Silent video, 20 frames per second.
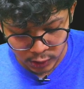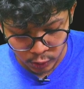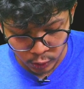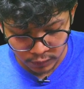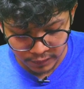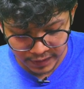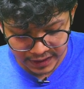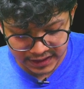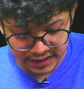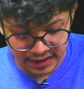a
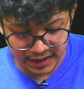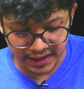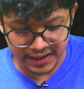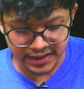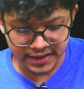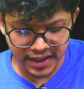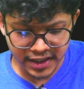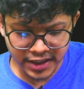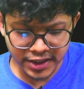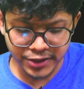vector and
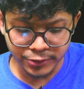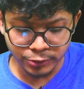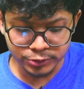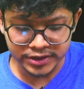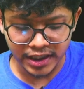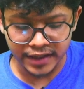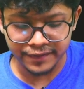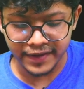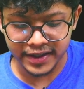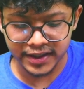then use
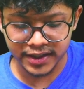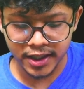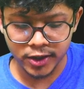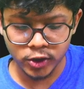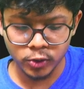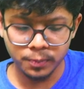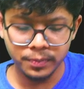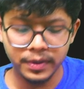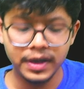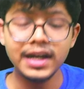that vector to
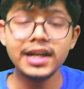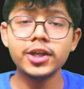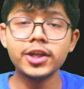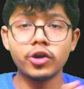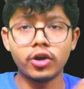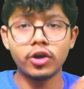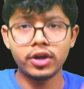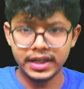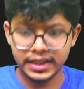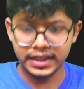build
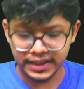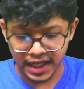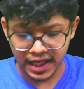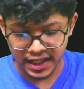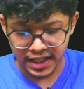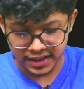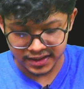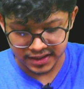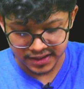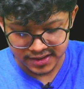your entire
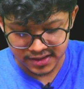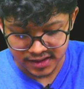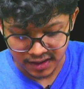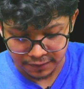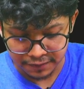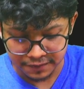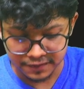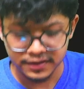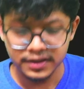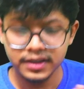this
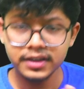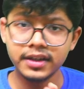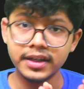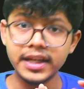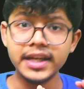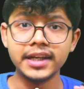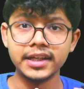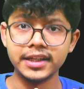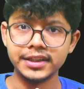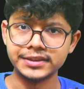stuff,
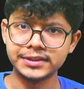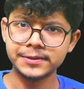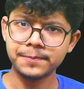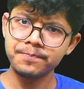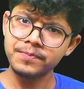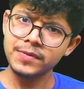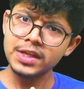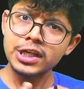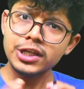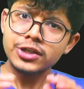linked list.
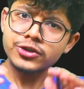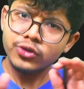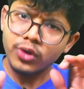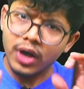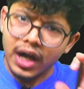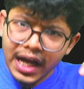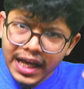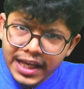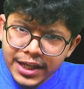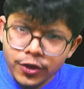So
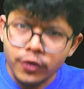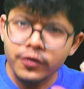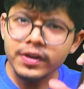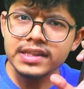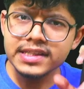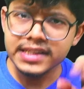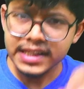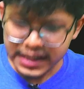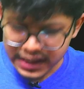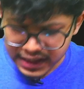you will see,